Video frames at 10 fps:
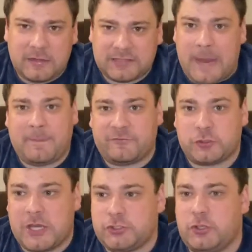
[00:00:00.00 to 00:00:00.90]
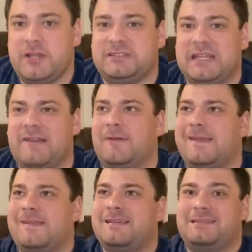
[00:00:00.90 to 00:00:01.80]
type of treasure instead of
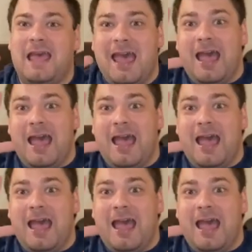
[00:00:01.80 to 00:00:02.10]
like this